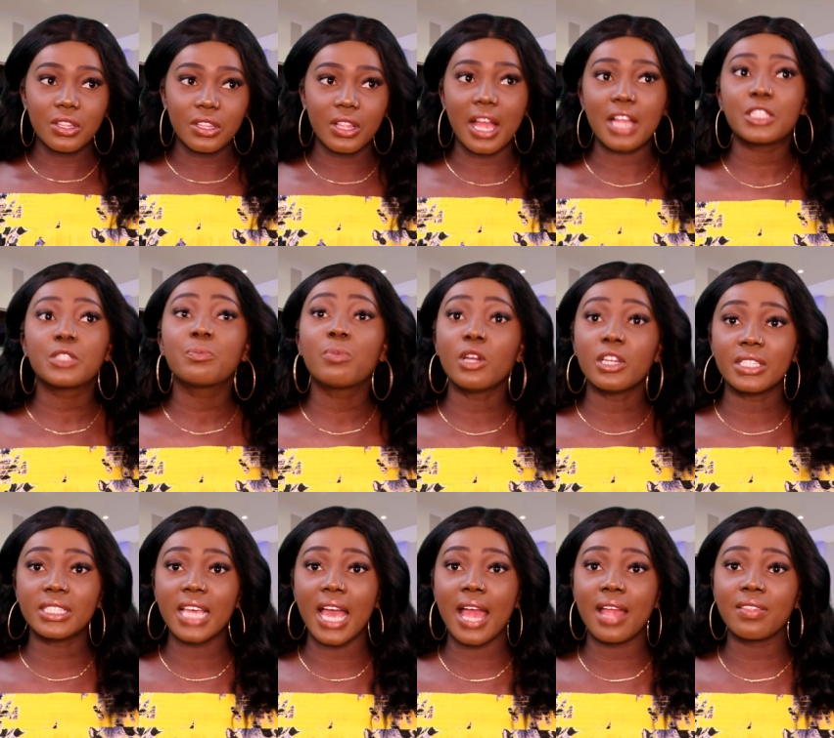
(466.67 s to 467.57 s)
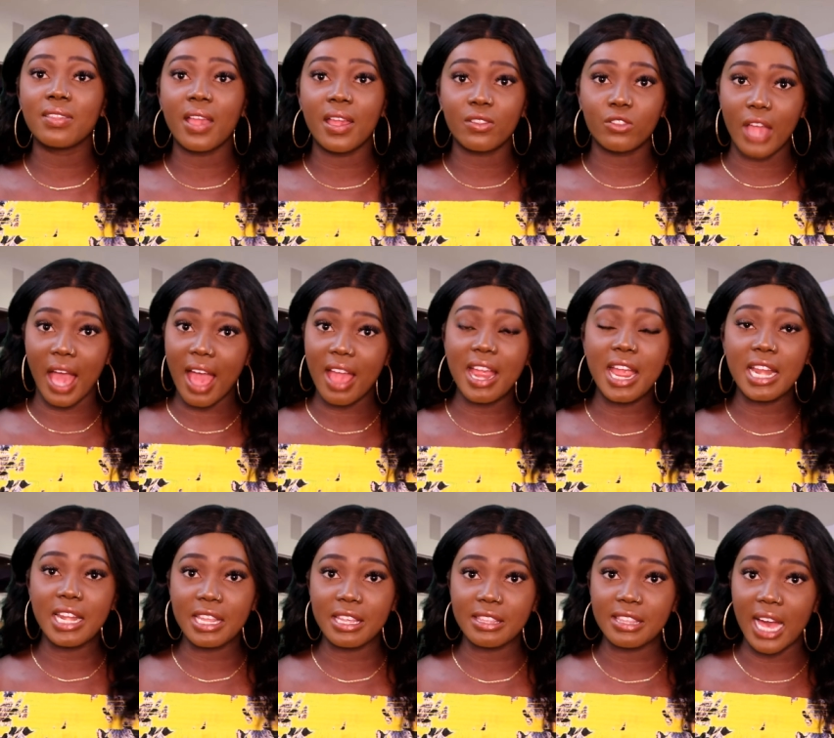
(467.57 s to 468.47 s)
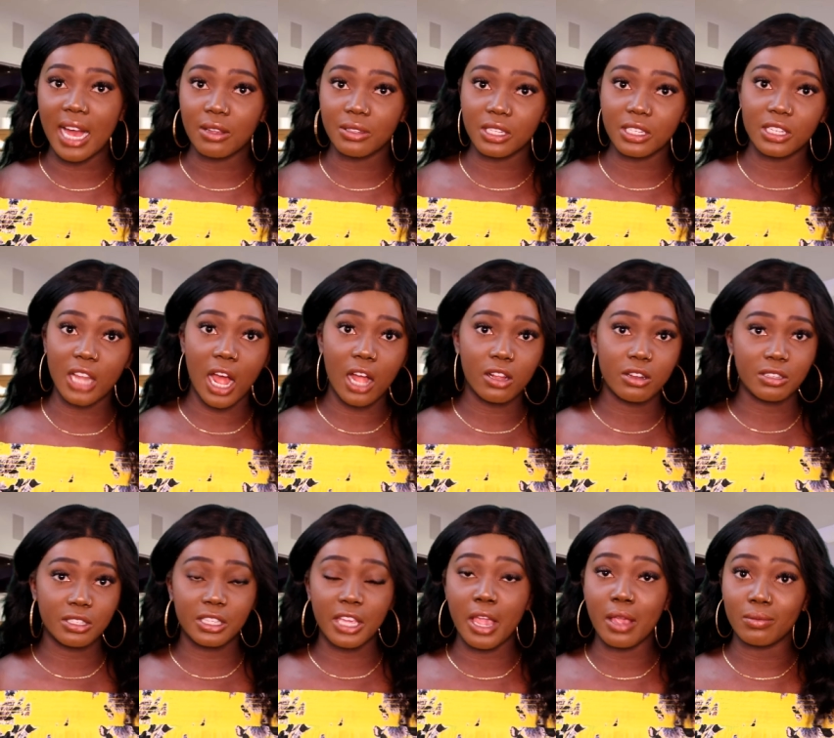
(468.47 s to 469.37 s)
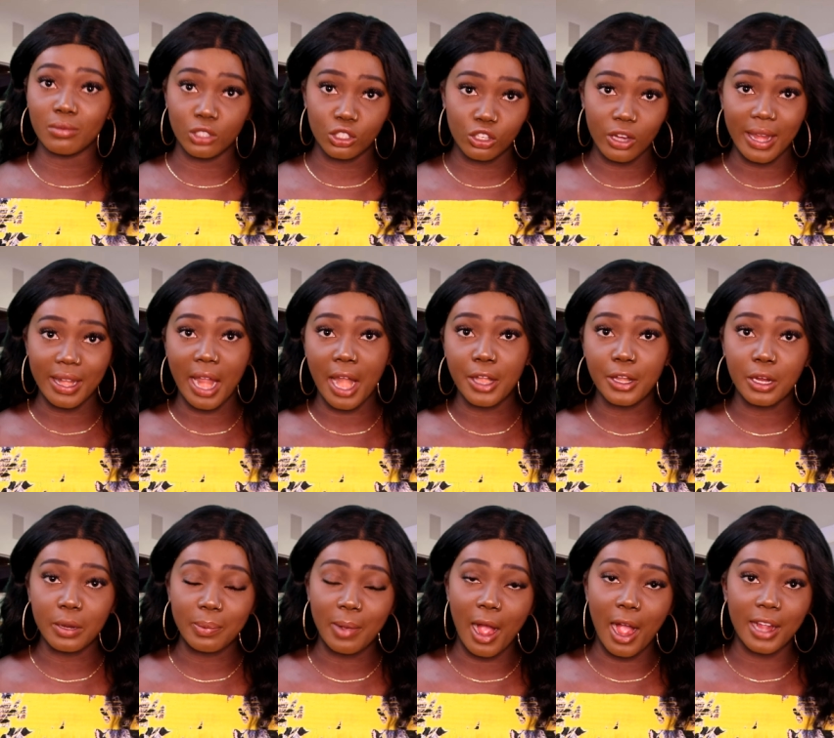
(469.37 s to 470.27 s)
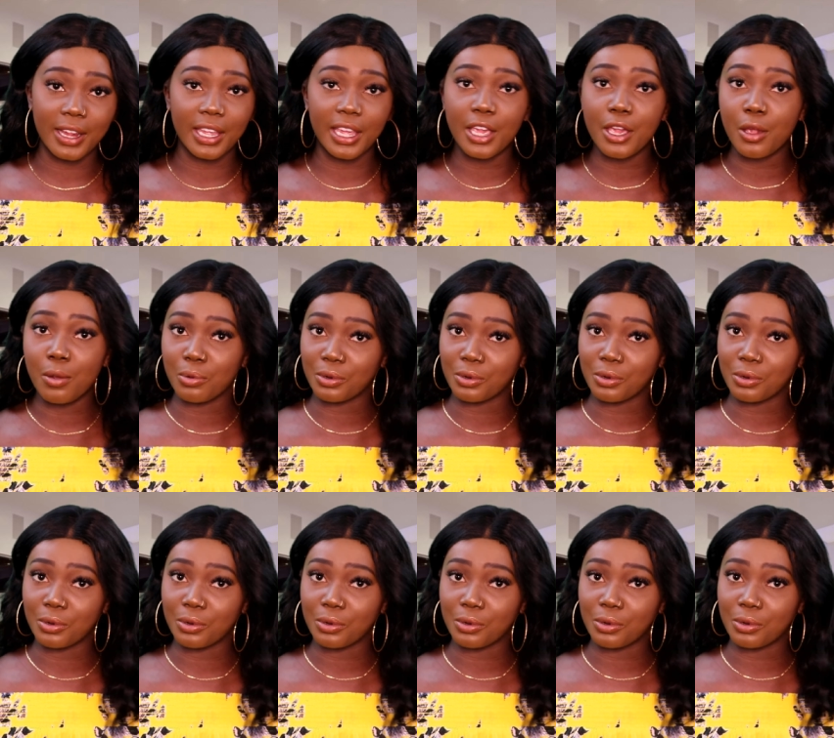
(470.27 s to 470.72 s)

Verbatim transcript: Let's pretend that that eighty thousand dollars came straight out of your pocket.